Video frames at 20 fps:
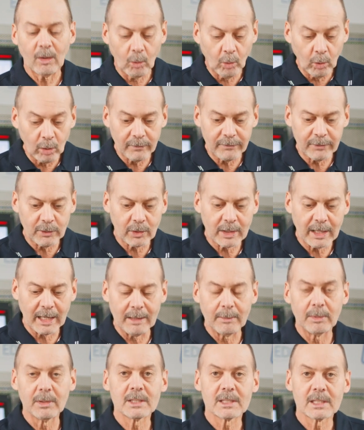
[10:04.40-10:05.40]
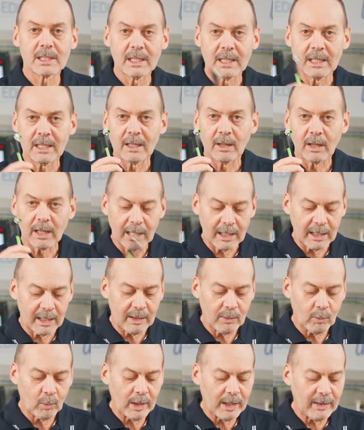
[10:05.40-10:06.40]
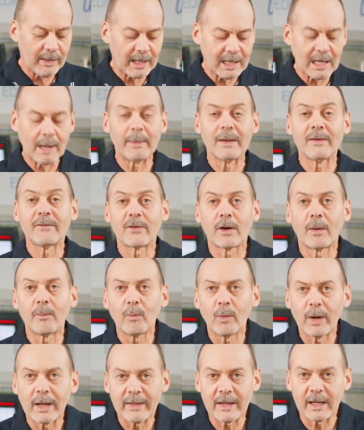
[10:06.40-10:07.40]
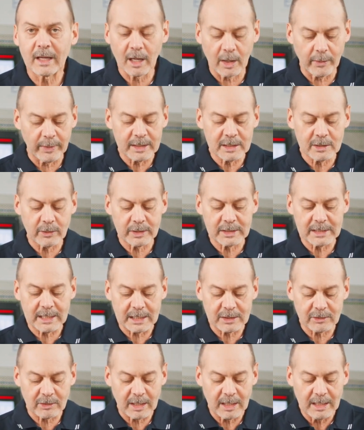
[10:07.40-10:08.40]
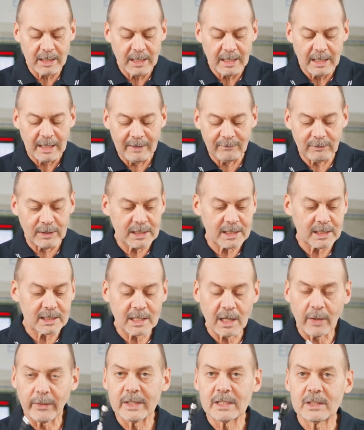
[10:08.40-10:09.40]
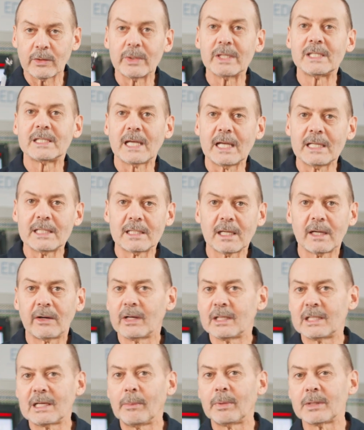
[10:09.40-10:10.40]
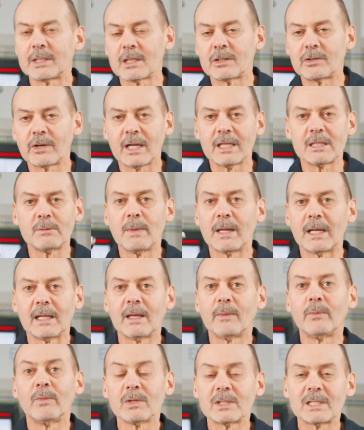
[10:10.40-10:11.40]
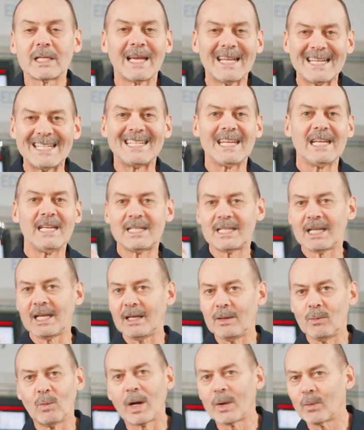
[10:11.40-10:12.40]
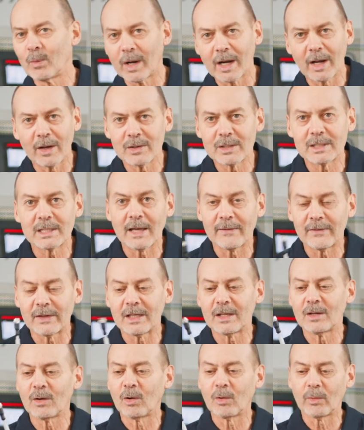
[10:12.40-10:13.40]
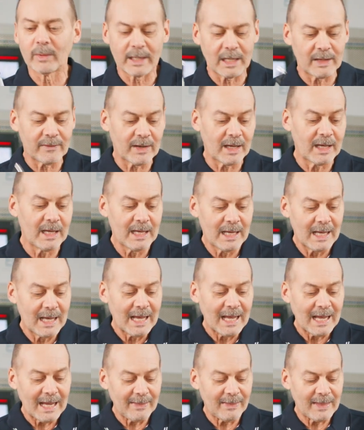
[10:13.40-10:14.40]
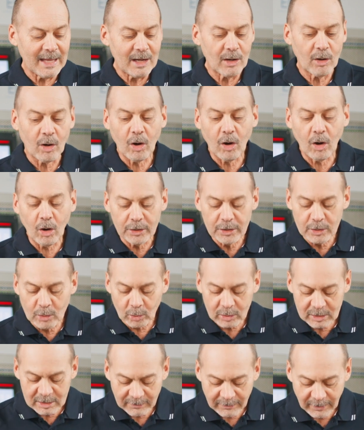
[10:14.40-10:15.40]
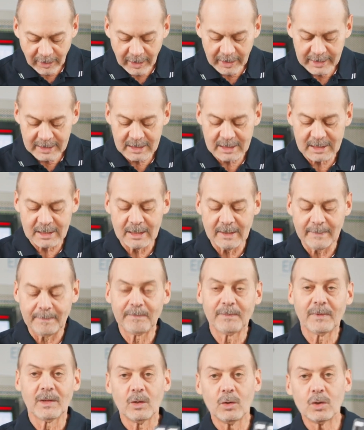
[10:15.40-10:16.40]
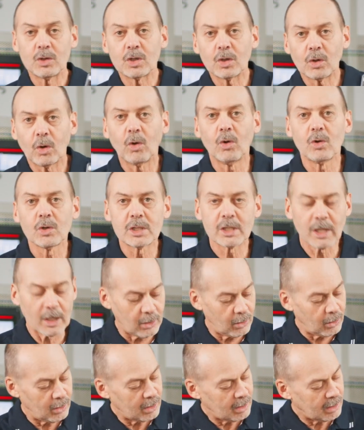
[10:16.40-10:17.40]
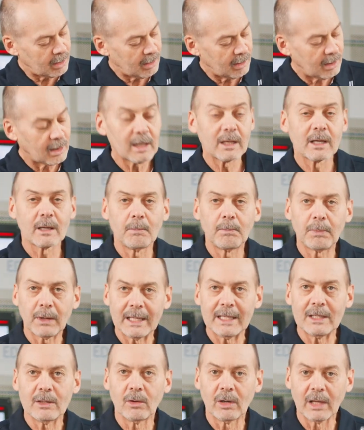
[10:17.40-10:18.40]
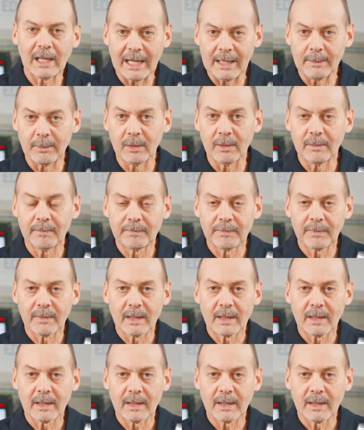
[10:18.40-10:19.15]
all of your cables, where they're coming from, where they're going to, etc. If this is going to a sensor, a temperature transmitter, then we'll say TT1107 or whatever. And then on your device, you should also complete your label.